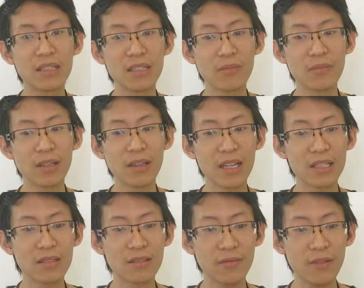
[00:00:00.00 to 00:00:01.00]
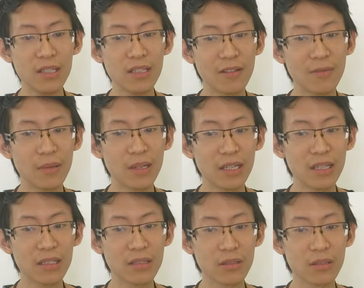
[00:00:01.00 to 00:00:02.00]
something that's festive, but
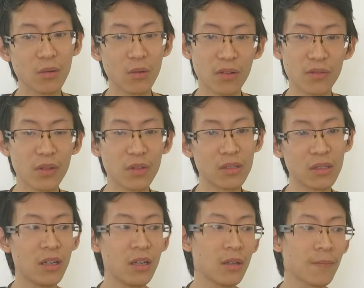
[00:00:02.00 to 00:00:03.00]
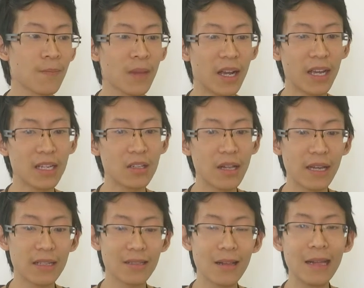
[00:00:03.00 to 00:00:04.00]
it's also one of those, I guess,
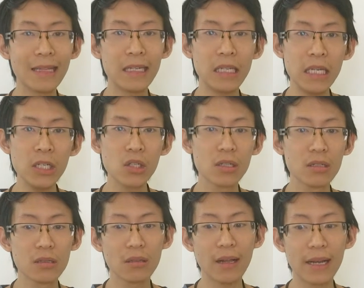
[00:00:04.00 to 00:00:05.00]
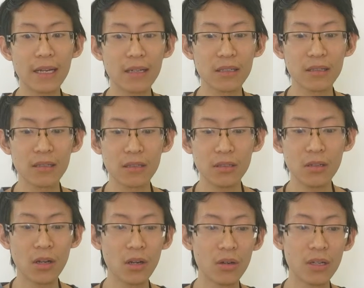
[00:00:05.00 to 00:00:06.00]
like slightly niched, like you
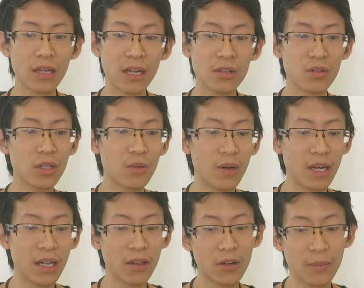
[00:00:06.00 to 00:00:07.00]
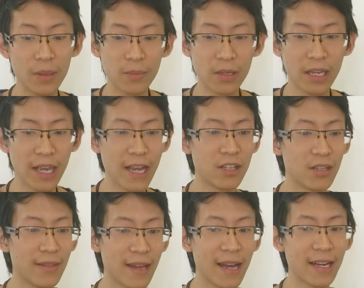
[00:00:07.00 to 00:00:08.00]
know, in a country where a lot of people engage
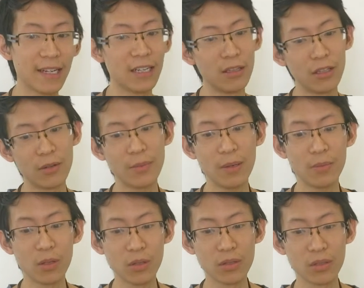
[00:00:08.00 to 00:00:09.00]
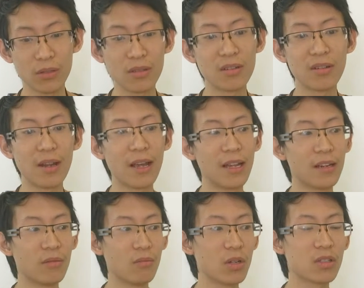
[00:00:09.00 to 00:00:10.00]
in that and a lot of people also don't,
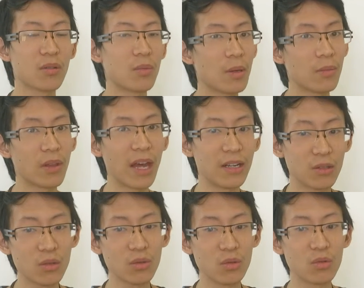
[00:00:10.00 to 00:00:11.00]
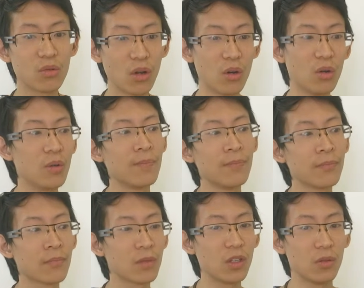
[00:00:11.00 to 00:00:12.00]
and most of the people that I do know
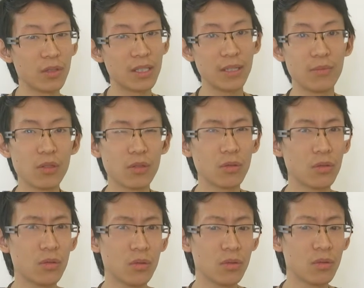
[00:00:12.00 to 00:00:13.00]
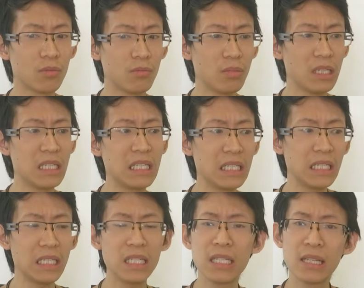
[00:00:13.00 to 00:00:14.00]
don't seem to be
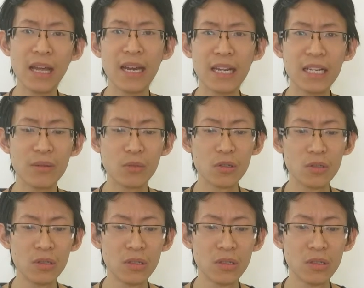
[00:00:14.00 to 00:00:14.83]
eating that anymore,